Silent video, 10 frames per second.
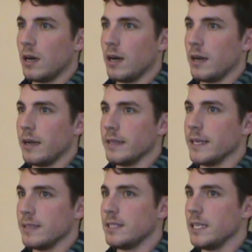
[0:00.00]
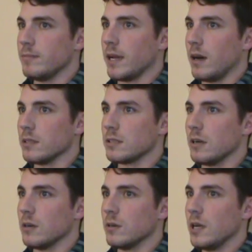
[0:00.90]
uh, and then a team that
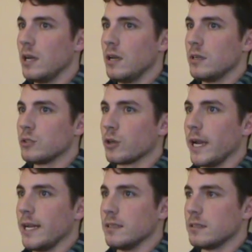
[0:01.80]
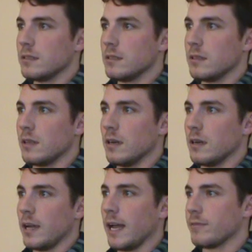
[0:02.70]
also trained
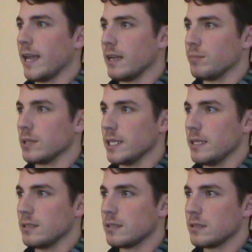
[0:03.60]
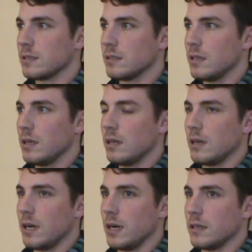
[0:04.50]
the Afghani police
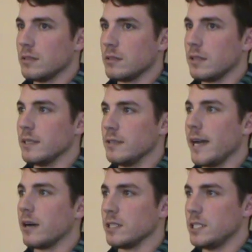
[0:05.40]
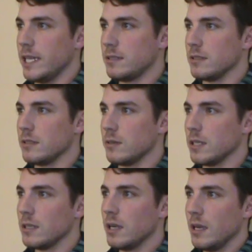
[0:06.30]
uh, to the town adjacent to
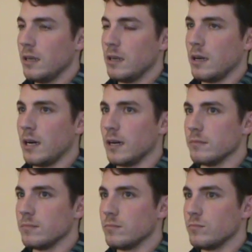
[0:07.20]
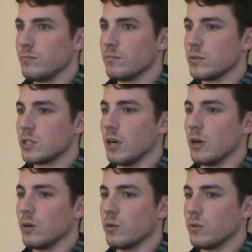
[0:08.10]
it. Um,
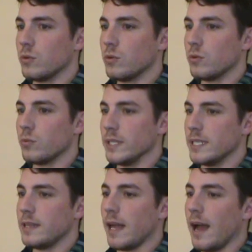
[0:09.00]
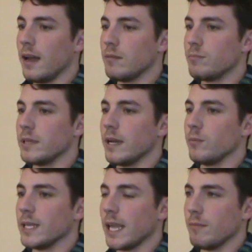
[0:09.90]
so we did that, but
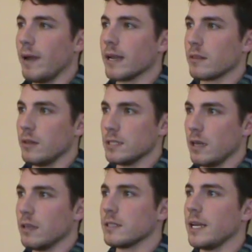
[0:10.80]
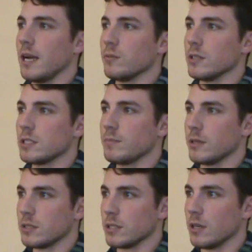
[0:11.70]
then we came back through this other town we were
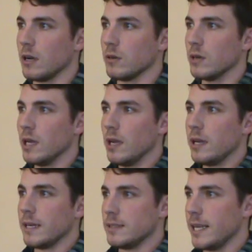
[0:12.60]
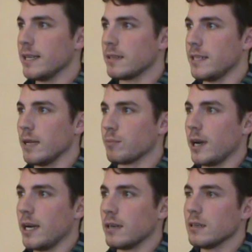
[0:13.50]
supposed to go and take the day
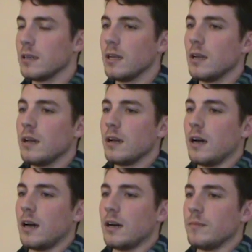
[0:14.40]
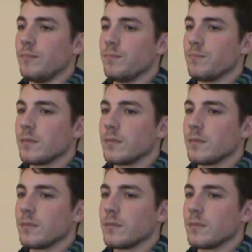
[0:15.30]
prior. Um,